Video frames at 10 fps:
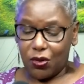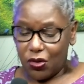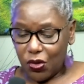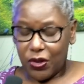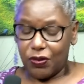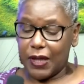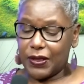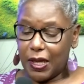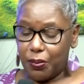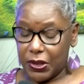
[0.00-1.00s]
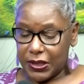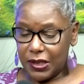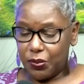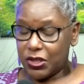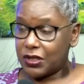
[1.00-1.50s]
They're all going around our
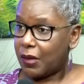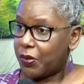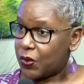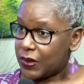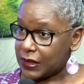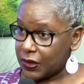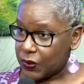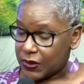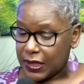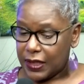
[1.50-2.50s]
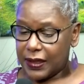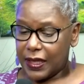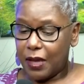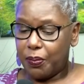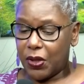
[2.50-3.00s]
body. But somebody with sickle cell,
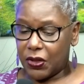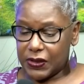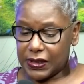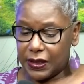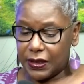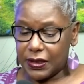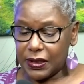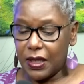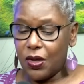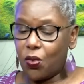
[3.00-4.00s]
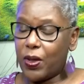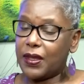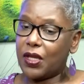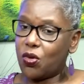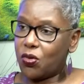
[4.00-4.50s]
their blood cells,
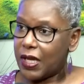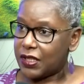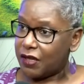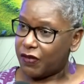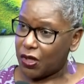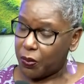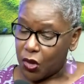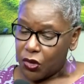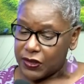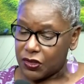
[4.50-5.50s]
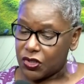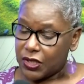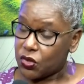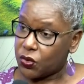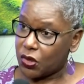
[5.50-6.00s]
when they go around giving up
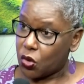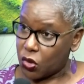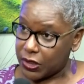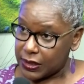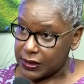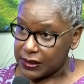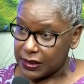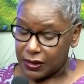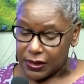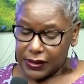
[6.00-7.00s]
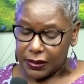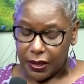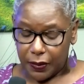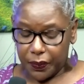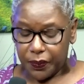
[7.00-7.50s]
oxygen to the organs
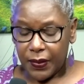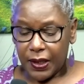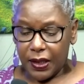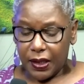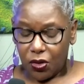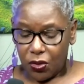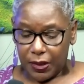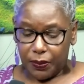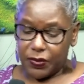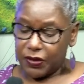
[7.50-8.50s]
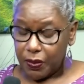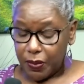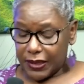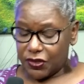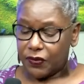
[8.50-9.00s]
and all
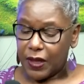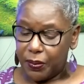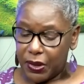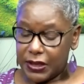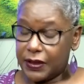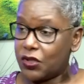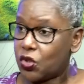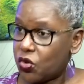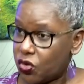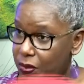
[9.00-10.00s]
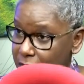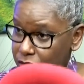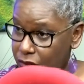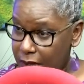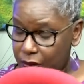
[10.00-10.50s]
different parts of our body, they don't
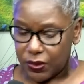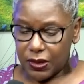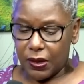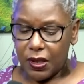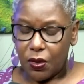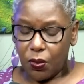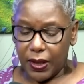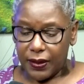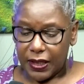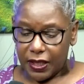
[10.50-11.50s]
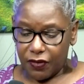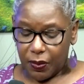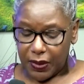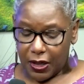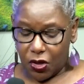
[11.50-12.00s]
remain round. When they give
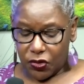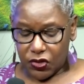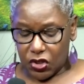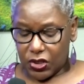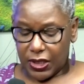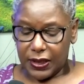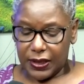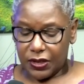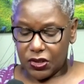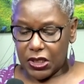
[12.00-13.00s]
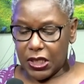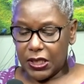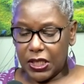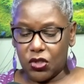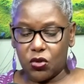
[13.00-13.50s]
up their oxygen, they
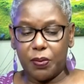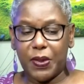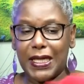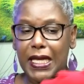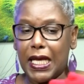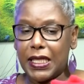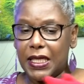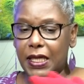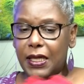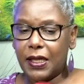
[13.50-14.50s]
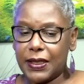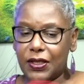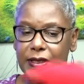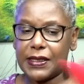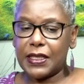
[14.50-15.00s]
turn into a banana
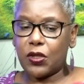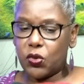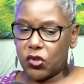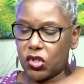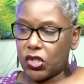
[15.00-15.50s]
sickle